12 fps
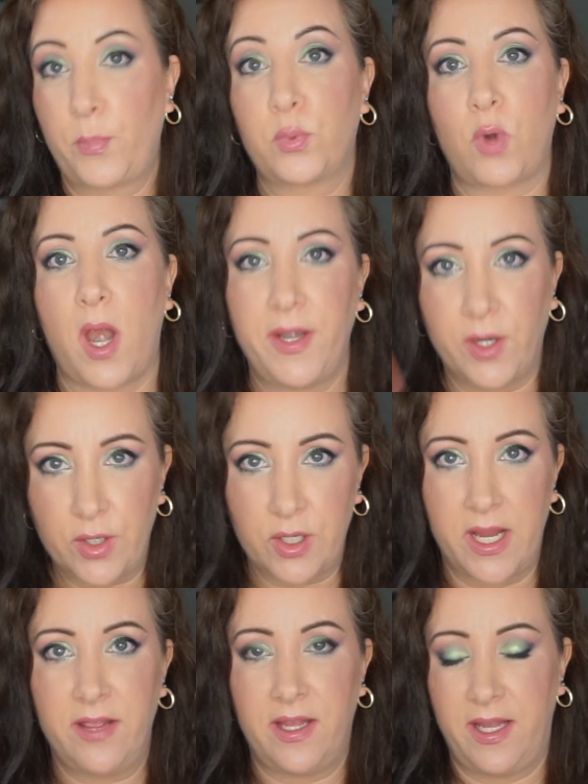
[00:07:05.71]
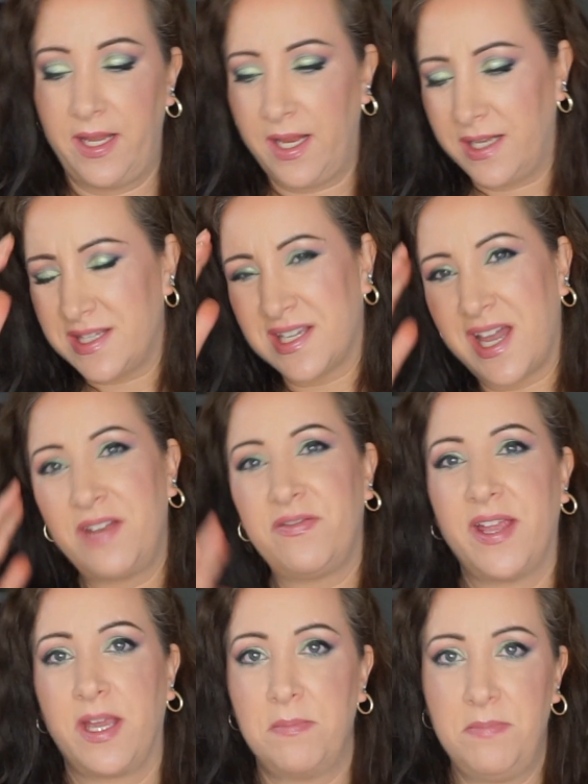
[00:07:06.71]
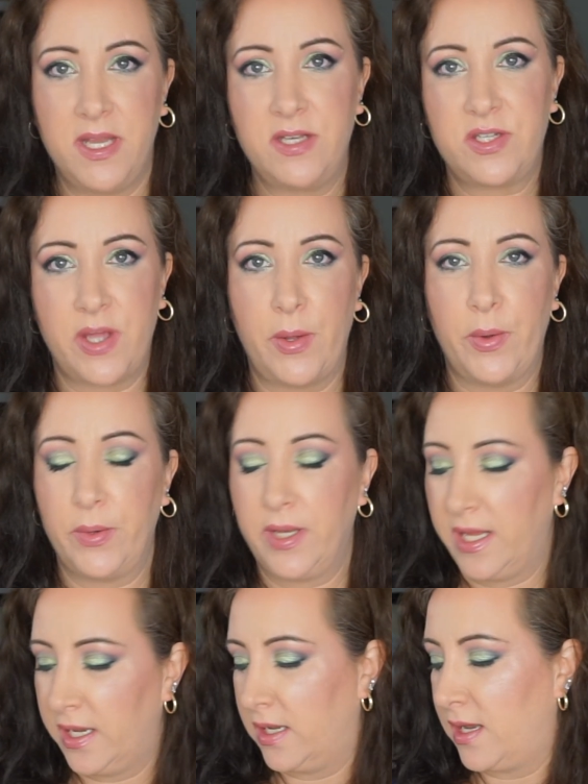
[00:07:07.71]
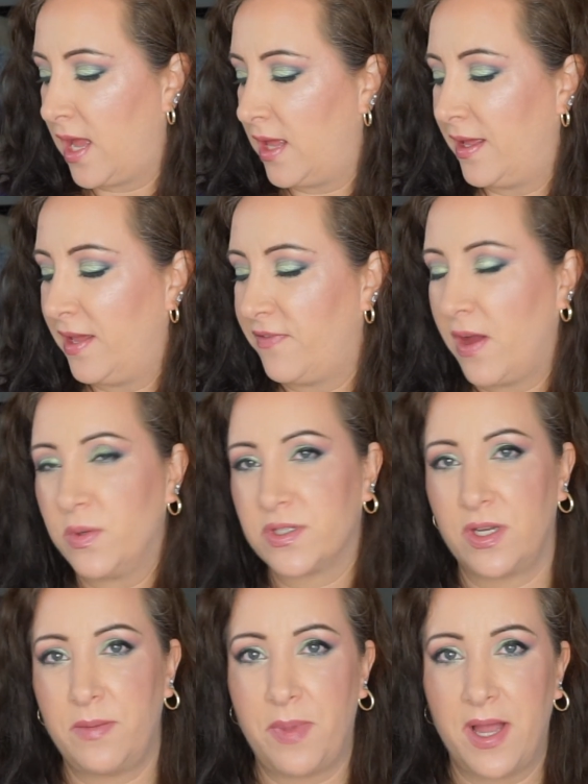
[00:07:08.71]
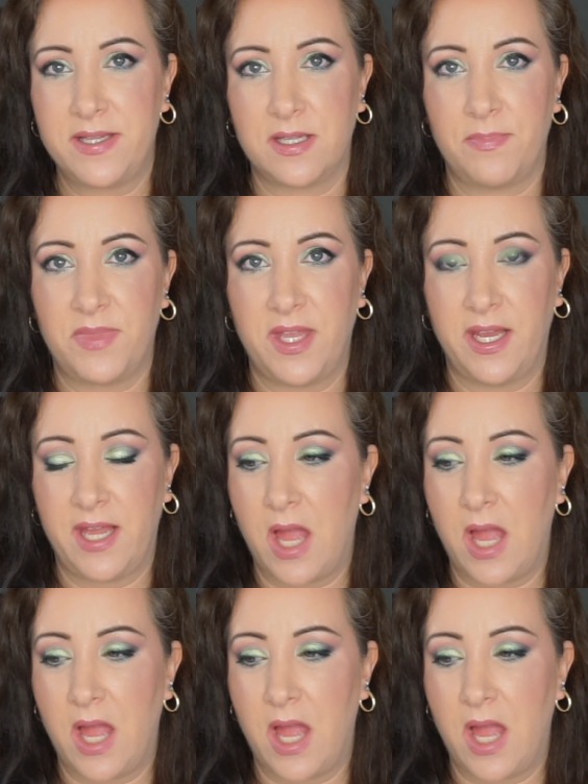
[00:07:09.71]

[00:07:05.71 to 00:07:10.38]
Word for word: brighter and it's kind of like a mid-tone and if I was going to buy something,